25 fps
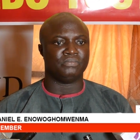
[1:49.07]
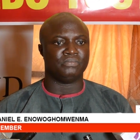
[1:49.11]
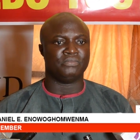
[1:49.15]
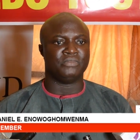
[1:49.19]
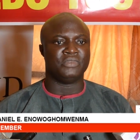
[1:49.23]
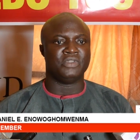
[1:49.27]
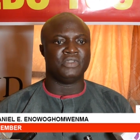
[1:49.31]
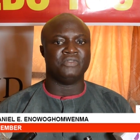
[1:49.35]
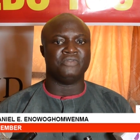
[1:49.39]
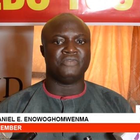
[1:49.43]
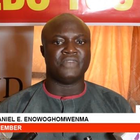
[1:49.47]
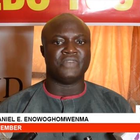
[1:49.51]

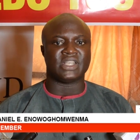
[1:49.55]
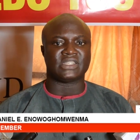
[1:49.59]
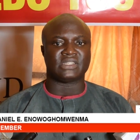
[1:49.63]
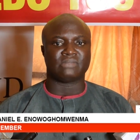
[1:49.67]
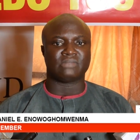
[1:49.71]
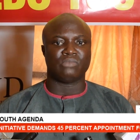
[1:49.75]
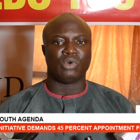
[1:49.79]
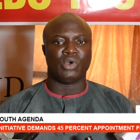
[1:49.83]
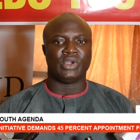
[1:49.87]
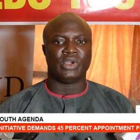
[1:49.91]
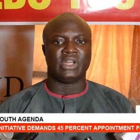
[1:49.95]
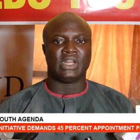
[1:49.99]
invest
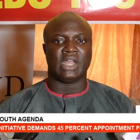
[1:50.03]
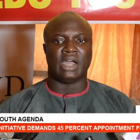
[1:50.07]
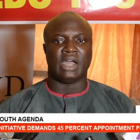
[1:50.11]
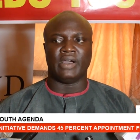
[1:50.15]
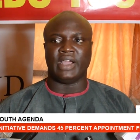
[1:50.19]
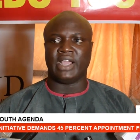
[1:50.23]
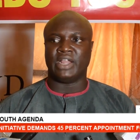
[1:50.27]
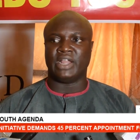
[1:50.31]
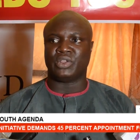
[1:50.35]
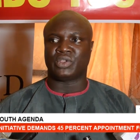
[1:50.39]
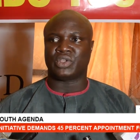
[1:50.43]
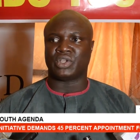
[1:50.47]
more in our
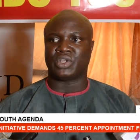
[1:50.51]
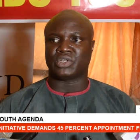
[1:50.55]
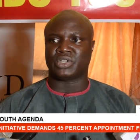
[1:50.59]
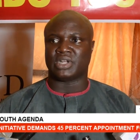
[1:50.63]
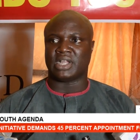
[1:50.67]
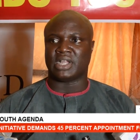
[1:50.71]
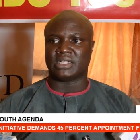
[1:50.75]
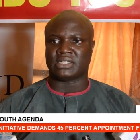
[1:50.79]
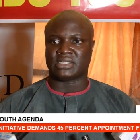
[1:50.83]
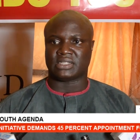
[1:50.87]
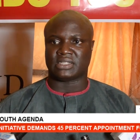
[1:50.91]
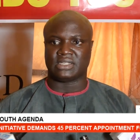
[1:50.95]

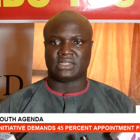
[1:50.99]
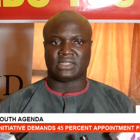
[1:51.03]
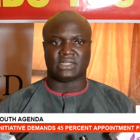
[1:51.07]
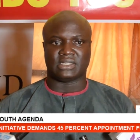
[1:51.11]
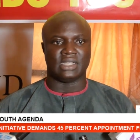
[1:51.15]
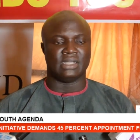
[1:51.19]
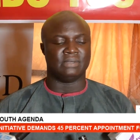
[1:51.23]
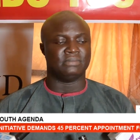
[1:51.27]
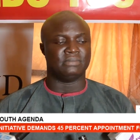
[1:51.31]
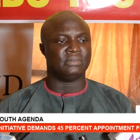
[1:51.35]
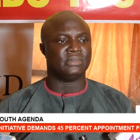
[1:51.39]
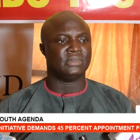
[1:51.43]
educational
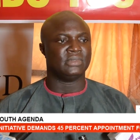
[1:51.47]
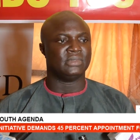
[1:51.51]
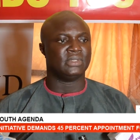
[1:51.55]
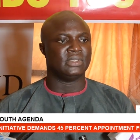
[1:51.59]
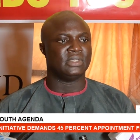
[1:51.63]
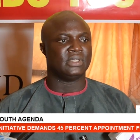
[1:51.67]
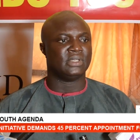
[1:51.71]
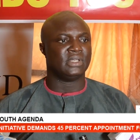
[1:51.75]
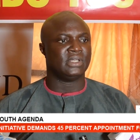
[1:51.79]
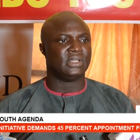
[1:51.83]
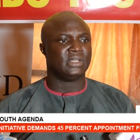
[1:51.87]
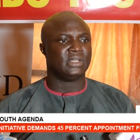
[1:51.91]
system
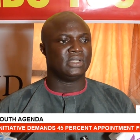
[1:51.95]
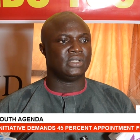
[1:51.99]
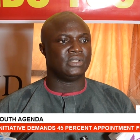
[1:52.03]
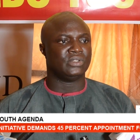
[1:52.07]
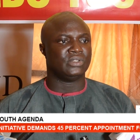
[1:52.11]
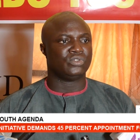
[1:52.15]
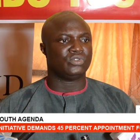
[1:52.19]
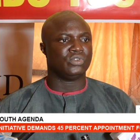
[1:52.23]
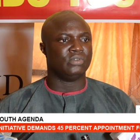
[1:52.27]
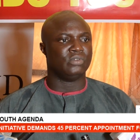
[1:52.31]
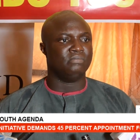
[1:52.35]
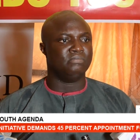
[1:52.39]

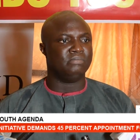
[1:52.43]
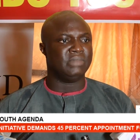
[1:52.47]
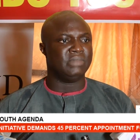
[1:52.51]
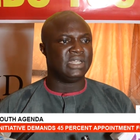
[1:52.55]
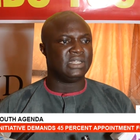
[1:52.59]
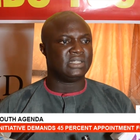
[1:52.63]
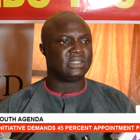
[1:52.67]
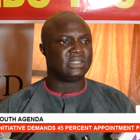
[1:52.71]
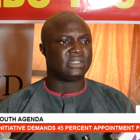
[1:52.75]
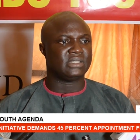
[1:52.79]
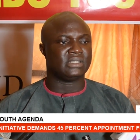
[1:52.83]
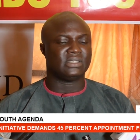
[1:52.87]
to
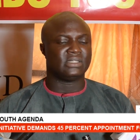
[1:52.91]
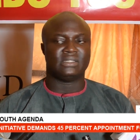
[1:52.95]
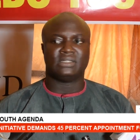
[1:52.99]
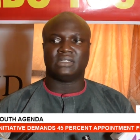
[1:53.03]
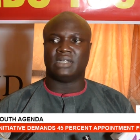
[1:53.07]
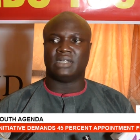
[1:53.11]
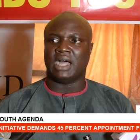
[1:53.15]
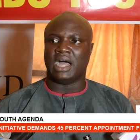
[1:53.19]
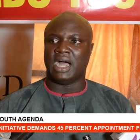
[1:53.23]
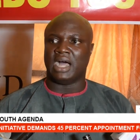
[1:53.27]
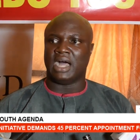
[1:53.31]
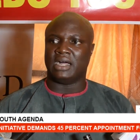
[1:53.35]
meet
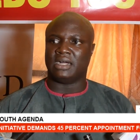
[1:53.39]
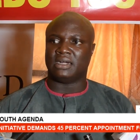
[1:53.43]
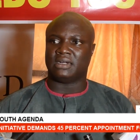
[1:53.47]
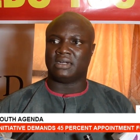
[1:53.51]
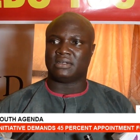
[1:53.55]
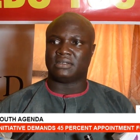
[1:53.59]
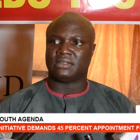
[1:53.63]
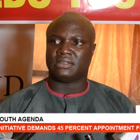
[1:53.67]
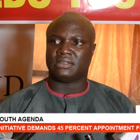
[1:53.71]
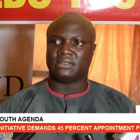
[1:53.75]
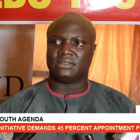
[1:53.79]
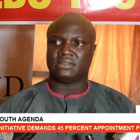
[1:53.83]
our
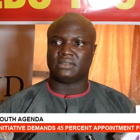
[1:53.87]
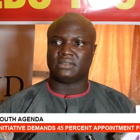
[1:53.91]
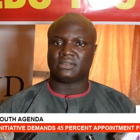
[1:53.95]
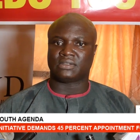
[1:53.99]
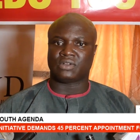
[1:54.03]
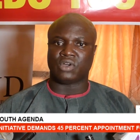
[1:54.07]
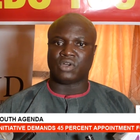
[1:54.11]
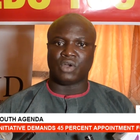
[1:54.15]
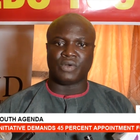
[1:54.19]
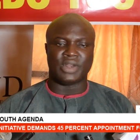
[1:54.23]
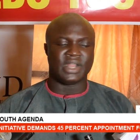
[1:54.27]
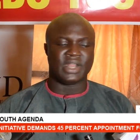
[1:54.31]

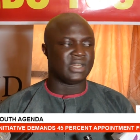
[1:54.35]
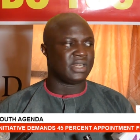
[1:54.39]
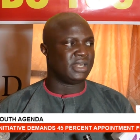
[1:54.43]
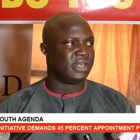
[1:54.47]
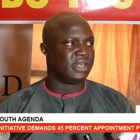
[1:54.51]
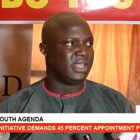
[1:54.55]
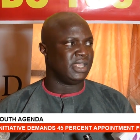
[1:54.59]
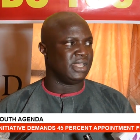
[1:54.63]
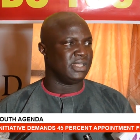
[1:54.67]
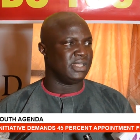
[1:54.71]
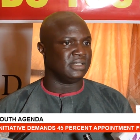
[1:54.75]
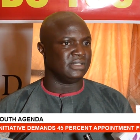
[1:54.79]
current
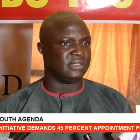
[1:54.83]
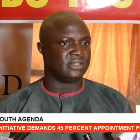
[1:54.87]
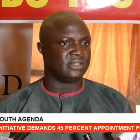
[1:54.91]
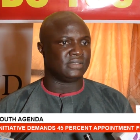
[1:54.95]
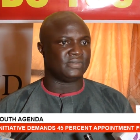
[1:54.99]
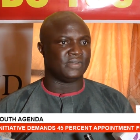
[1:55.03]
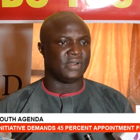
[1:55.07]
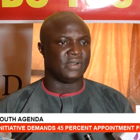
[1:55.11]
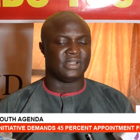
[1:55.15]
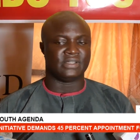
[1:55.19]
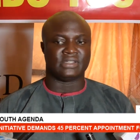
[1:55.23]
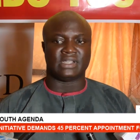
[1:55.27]
needs.
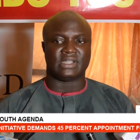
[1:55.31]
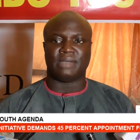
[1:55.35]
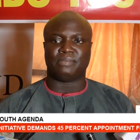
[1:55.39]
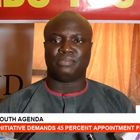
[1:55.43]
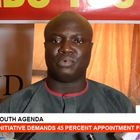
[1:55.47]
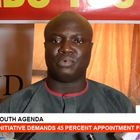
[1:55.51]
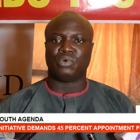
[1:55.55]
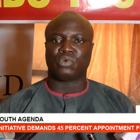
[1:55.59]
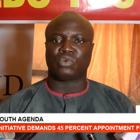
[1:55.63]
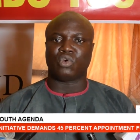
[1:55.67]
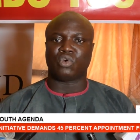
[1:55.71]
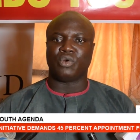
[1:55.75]
For
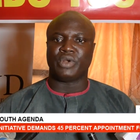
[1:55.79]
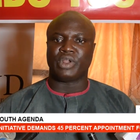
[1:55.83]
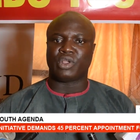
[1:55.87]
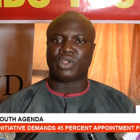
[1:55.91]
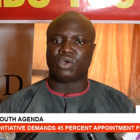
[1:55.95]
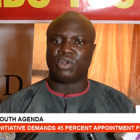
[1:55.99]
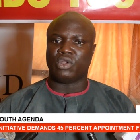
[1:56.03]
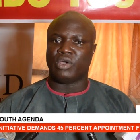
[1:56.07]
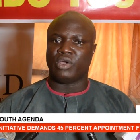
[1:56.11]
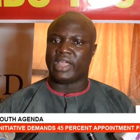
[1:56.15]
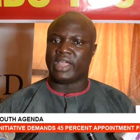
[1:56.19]
example, curriculum